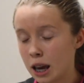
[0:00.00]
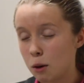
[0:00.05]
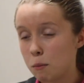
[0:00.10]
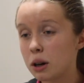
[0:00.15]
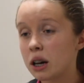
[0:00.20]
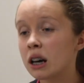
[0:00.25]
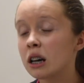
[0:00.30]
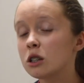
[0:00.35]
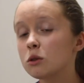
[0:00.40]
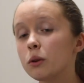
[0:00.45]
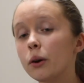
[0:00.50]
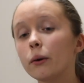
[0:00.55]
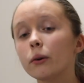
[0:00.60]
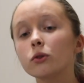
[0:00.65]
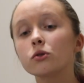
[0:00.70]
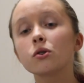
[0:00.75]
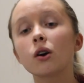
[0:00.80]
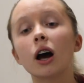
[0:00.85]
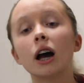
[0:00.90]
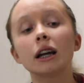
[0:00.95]
because we
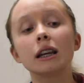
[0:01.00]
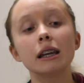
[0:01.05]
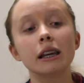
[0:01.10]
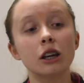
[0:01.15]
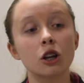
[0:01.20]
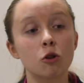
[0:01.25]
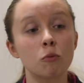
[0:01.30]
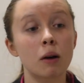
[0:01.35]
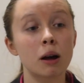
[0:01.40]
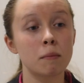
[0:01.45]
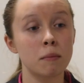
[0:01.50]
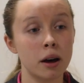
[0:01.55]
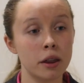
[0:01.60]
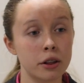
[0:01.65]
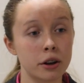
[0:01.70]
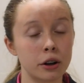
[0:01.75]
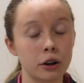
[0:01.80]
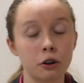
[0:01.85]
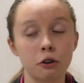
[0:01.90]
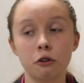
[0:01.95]
were trying to heal my
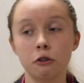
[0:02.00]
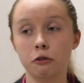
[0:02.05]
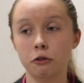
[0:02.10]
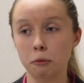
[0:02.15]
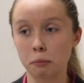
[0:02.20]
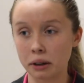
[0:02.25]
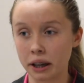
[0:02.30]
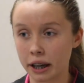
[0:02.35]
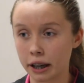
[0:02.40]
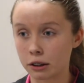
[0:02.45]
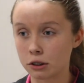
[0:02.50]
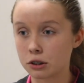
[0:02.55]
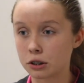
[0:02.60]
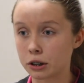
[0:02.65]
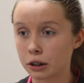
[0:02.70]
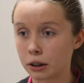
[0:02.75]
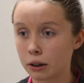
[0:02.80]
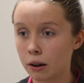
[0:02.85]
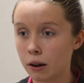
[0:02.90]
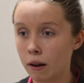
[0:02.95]
mother from
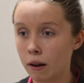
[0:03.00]
cancer.